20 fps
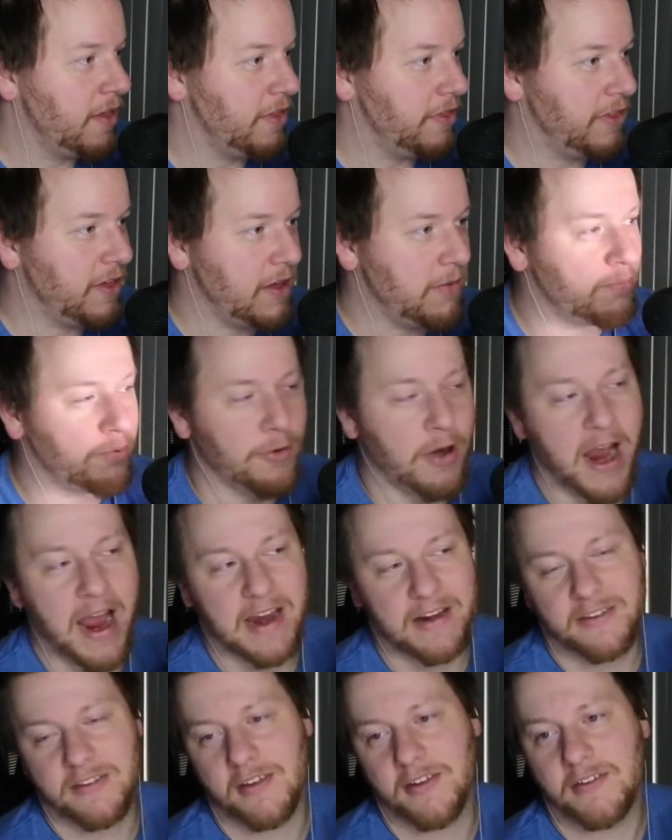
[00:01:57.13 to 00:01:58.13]
the
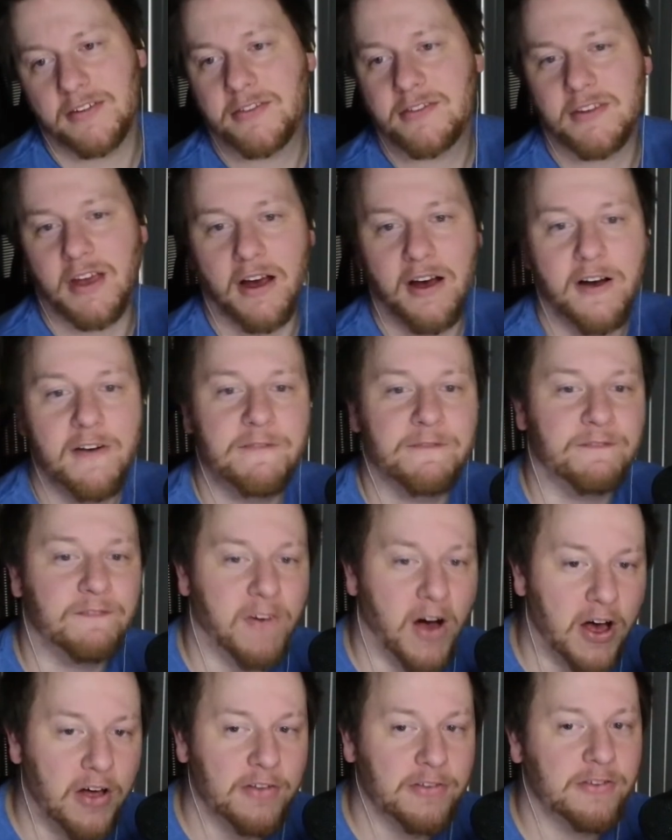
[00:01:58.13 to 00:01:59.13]
practice of
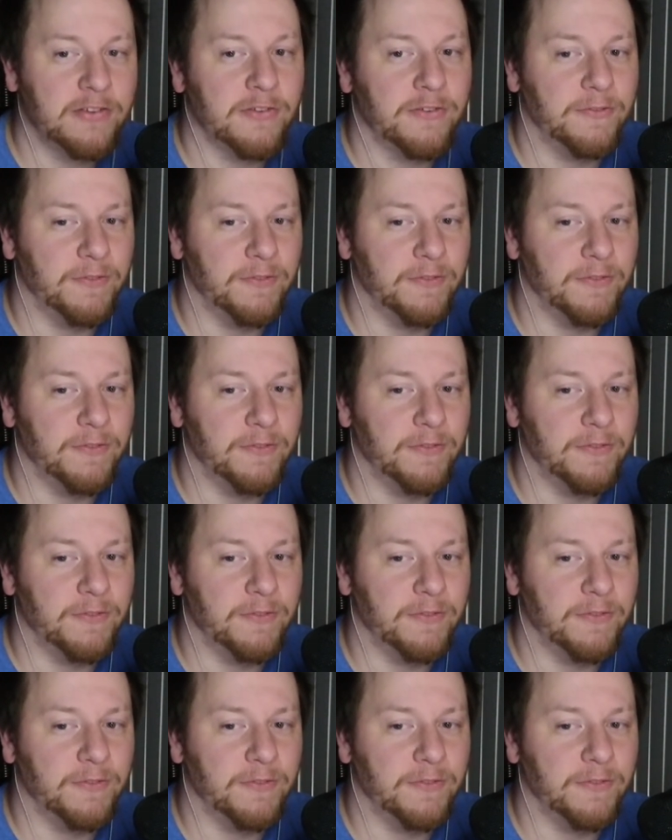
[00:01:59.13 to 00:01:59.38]
false